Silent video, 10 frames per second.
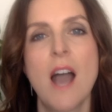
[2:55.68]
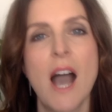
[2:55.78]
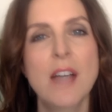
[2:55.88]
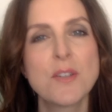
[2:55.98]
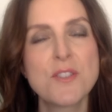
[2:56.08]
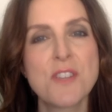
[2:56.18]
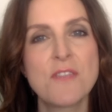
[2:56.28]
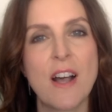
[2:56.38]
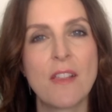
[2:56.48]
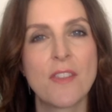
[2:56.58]
I also
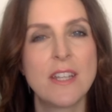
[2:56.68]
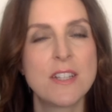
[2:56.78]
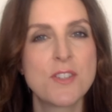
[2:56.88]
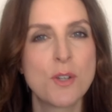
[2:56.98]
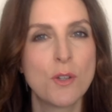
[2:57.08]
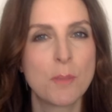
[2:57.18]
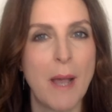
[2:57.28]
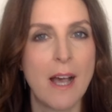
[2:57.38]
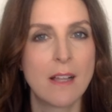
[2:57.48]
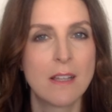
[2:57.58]
felt that in
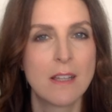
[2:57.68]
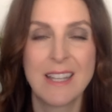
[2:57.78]
TalkPal,